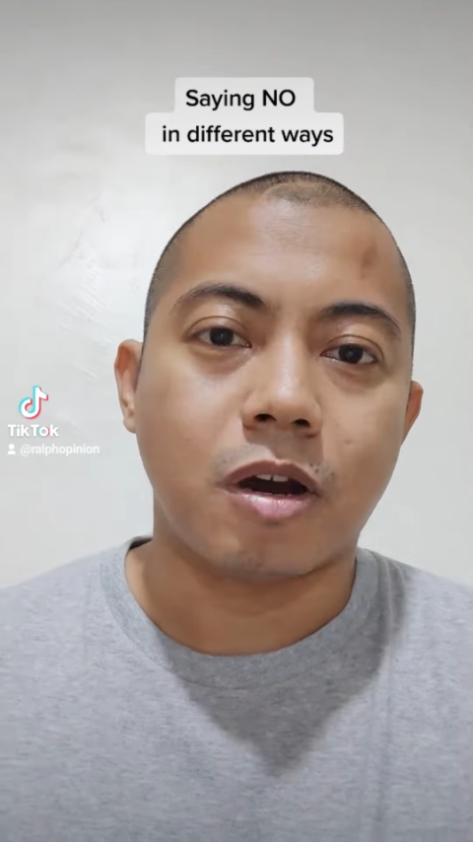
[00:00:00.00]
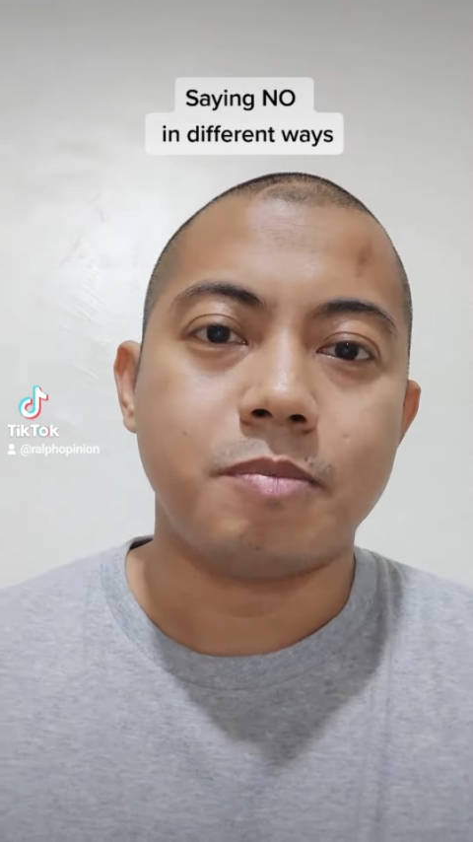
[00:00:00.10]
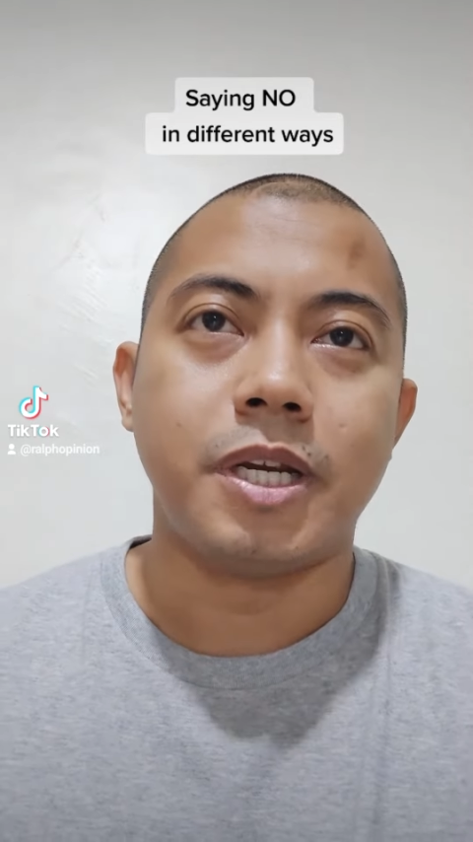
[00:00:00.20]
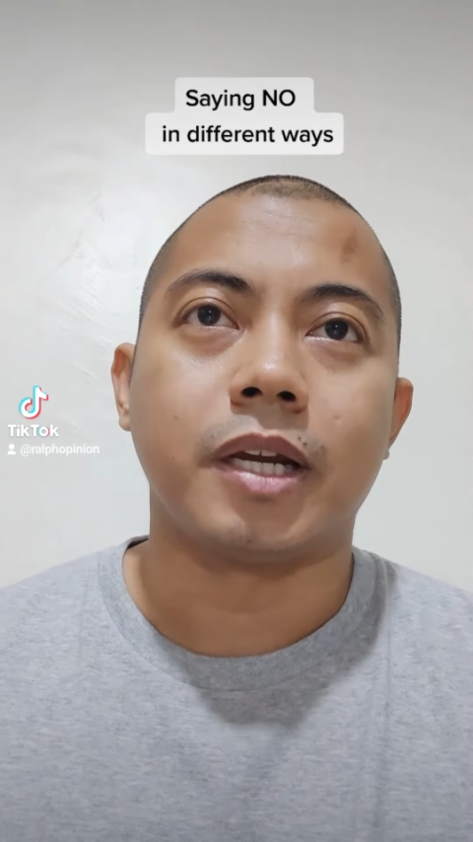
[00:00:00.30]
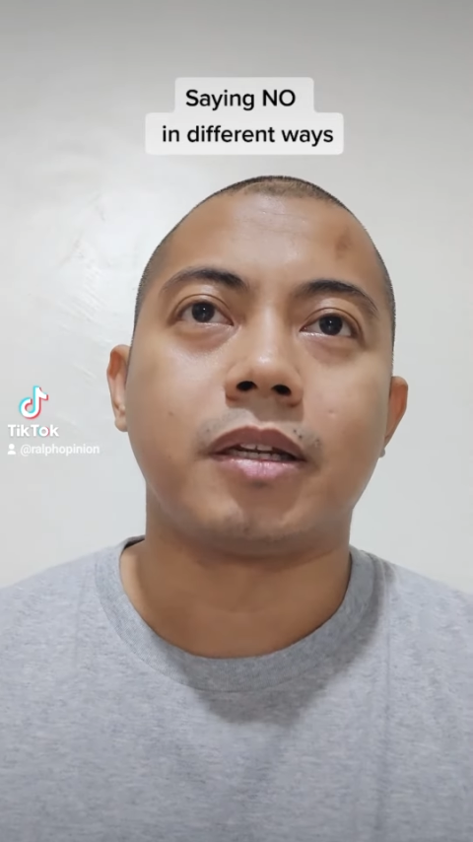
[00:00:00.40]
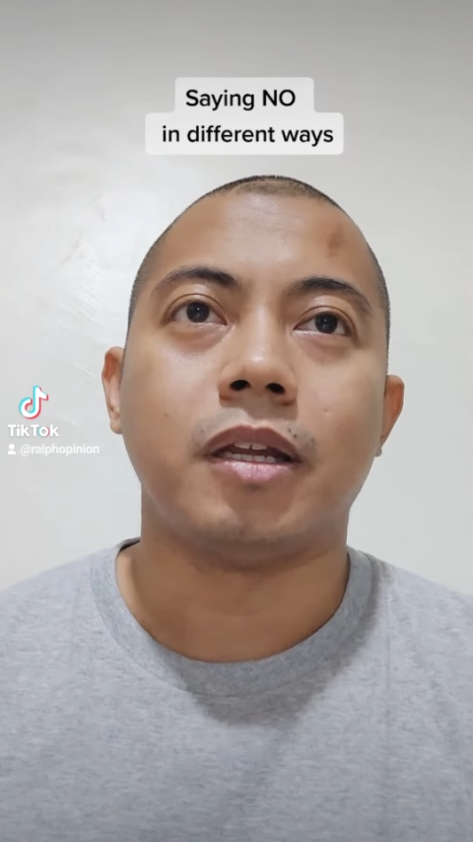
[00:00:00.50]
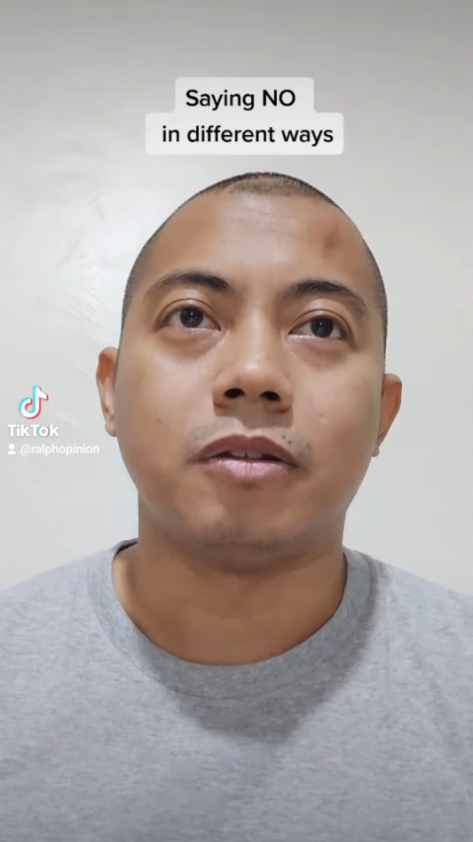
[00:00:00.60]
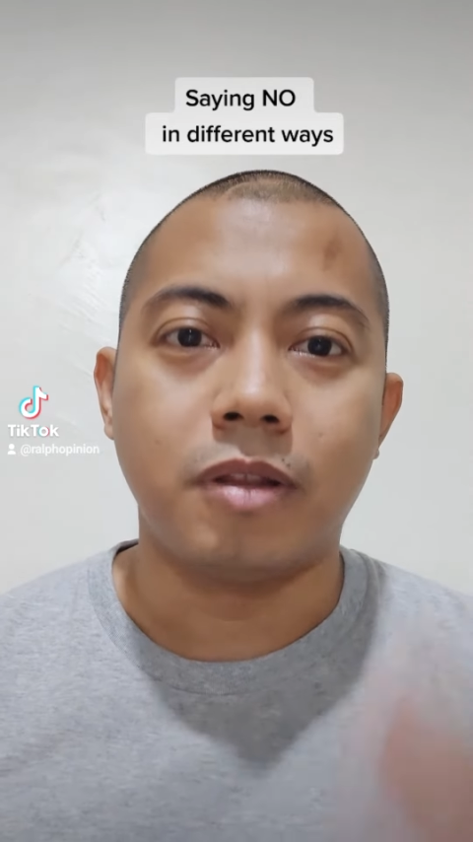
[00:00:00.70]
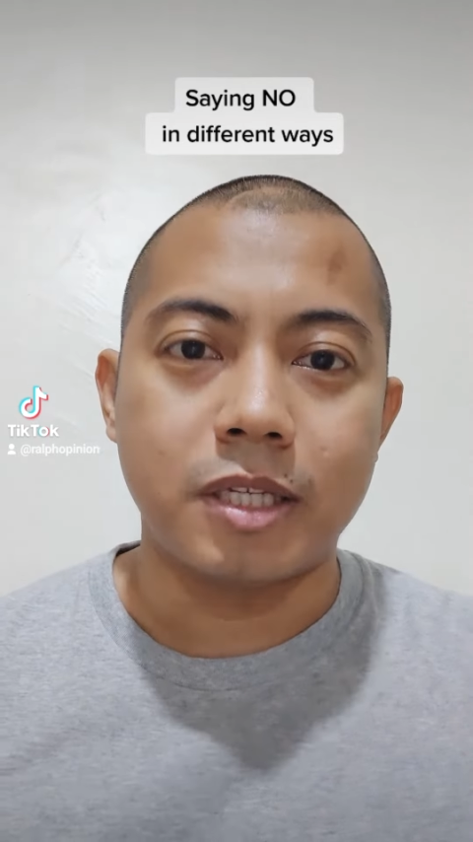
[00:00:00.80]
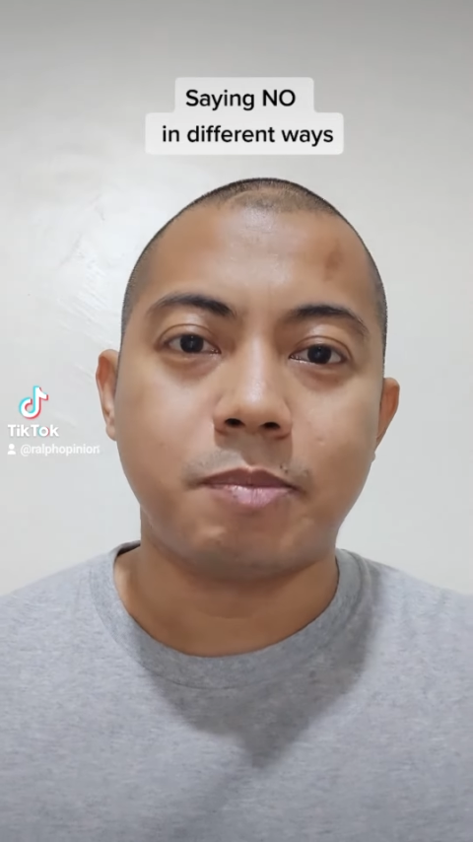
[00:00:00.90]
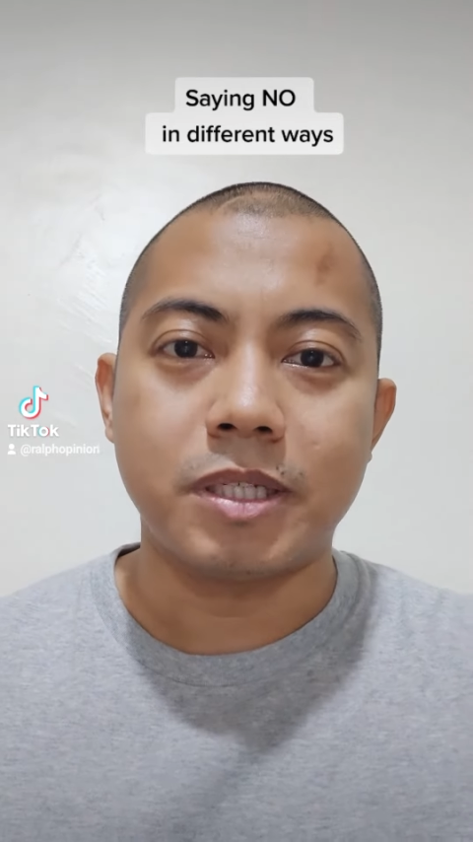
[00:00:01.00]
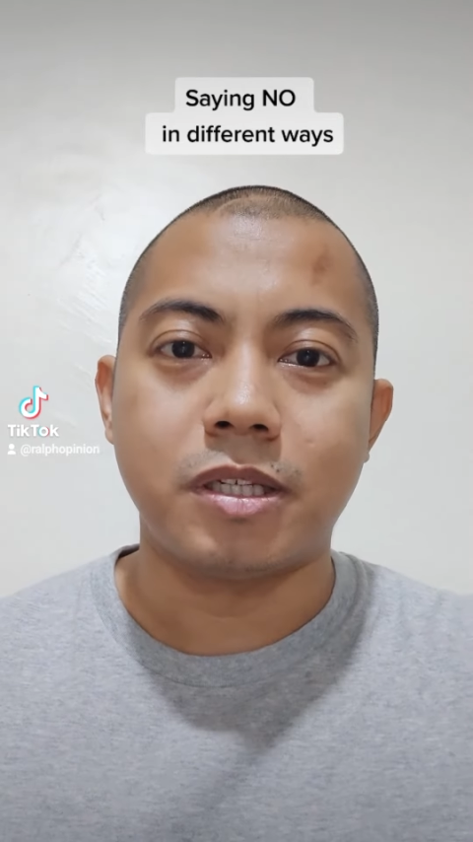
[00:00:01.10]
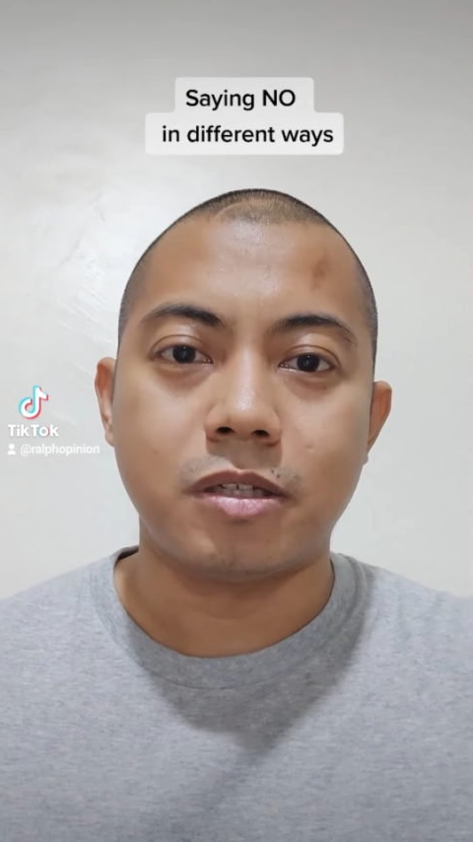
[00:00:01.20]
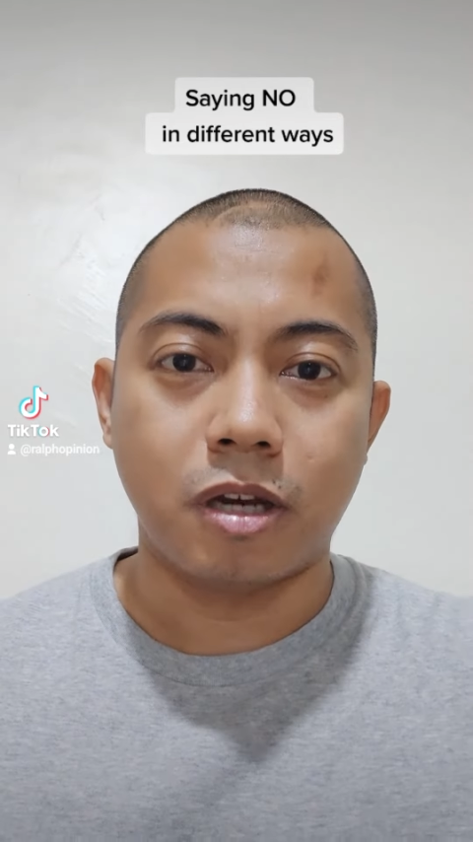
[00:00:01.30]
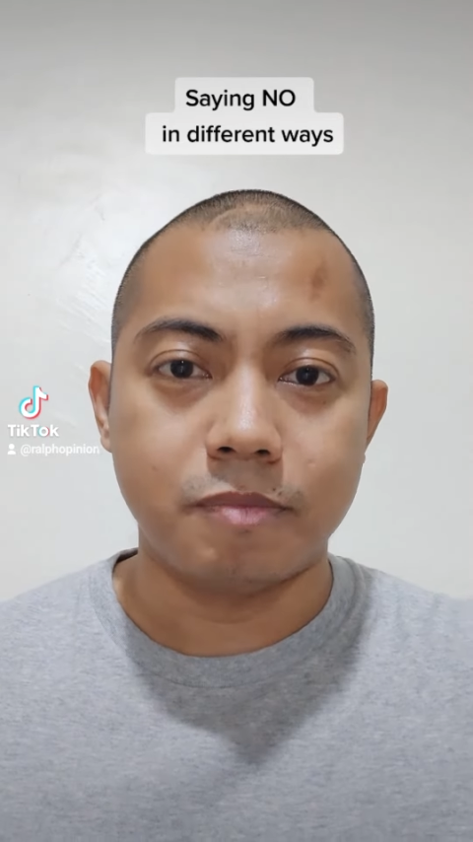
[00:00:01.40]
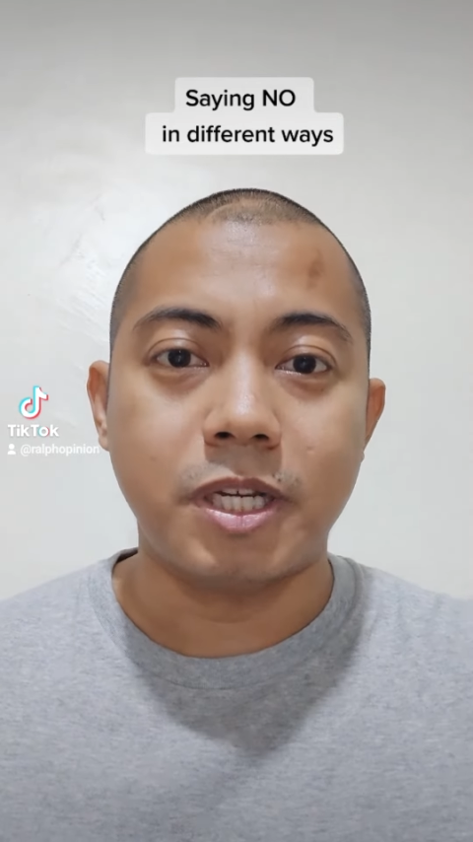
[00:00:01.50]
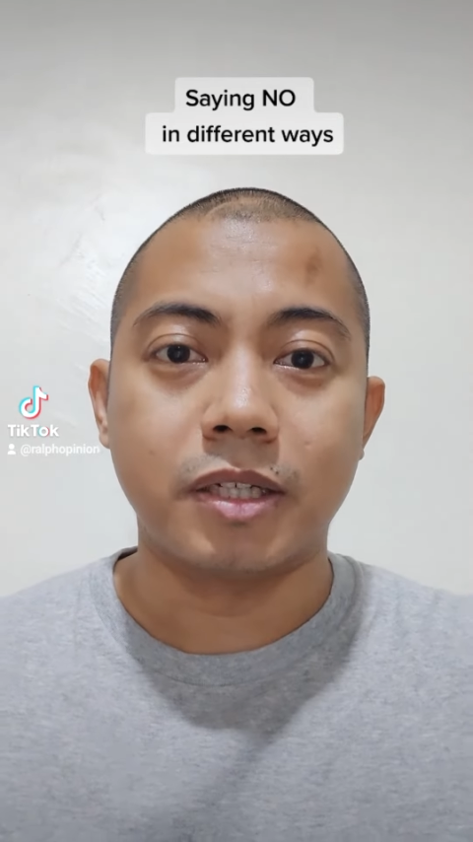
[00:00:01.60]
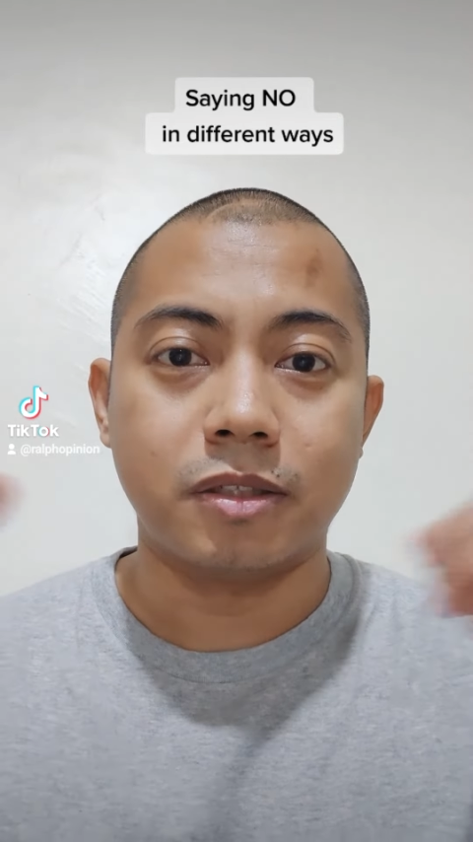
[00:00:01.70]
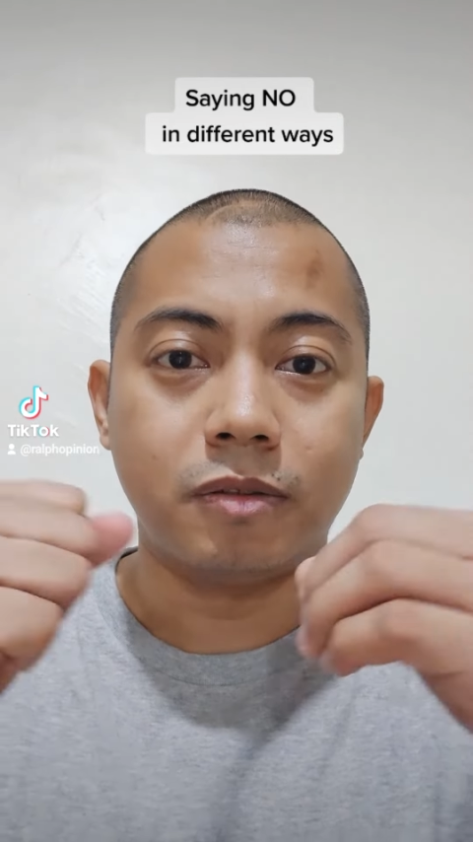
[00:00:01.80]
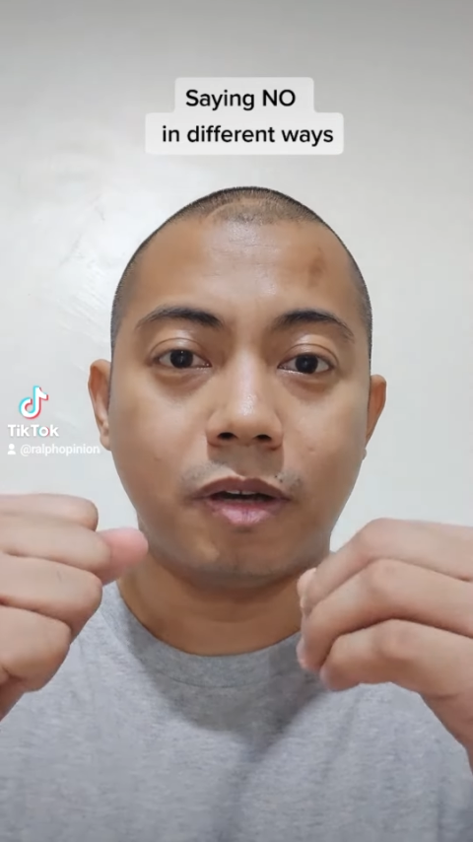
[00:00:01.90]
object into this business
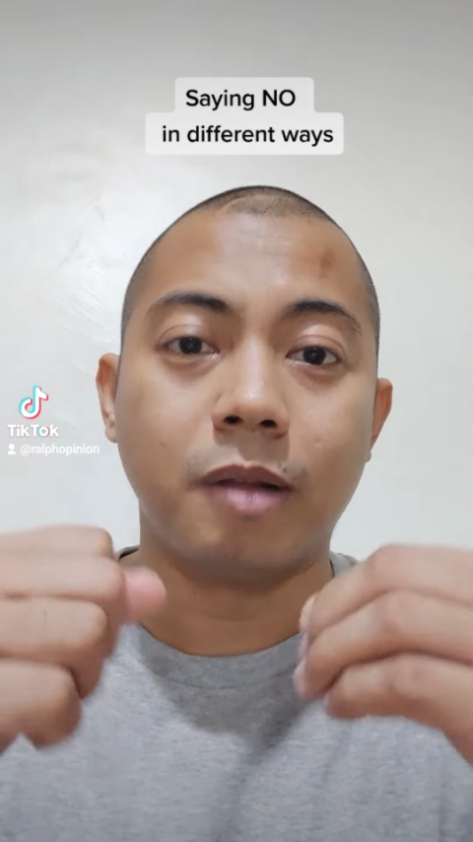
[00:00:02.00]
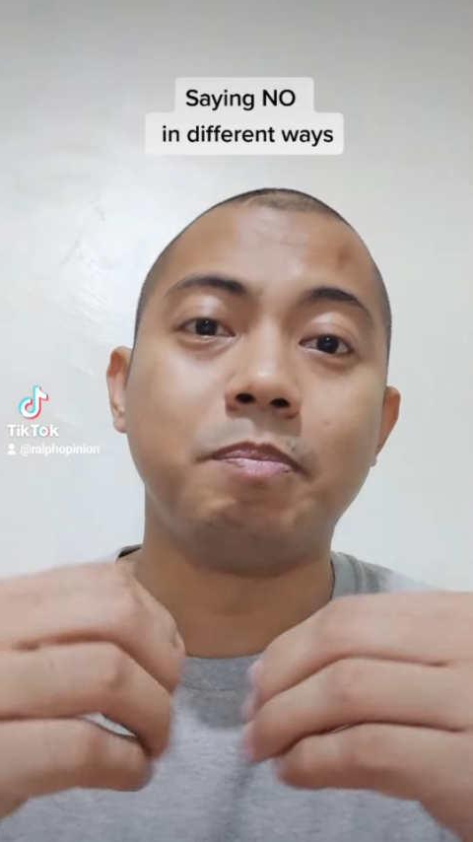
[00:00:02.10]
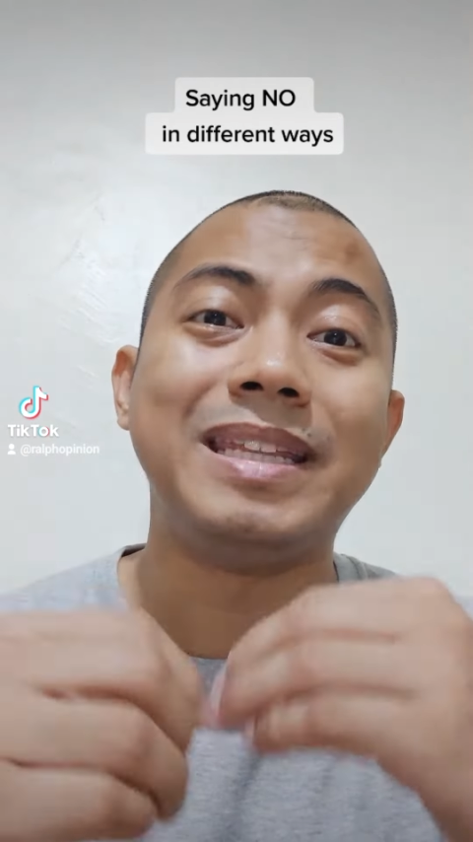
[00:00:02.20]
object to help